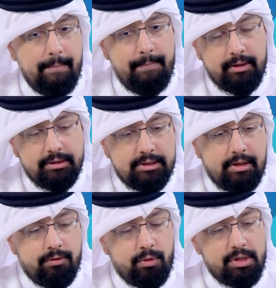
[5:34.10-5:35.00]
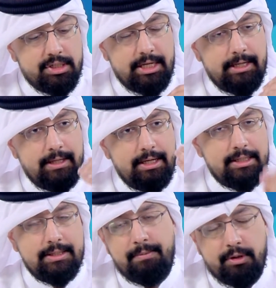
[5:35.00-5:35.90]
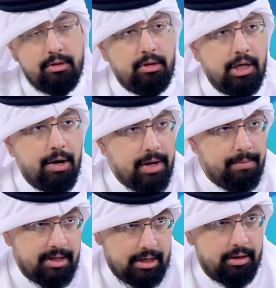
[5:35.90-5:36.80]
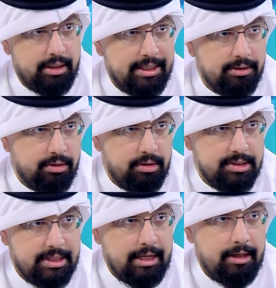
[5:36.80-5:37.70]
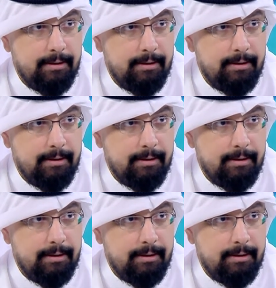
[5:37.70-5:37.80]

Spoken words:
Built, of course, in the typical Arabian architectural style.